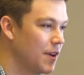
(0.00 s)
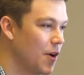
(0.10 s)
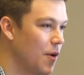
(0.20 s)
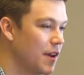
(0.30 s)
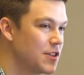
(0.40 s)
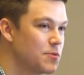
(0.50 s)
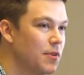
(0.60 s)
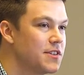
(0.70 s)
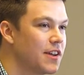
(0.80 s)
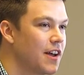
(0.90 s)
you know an
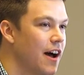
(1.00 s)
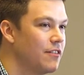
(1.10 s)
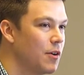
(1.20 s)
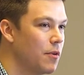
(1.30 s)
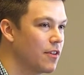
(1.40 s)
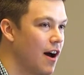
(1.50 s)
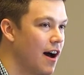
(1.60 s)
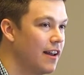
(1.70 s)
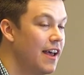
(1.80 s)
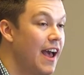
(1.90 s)
explicit covenant with
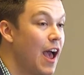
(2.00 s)
God.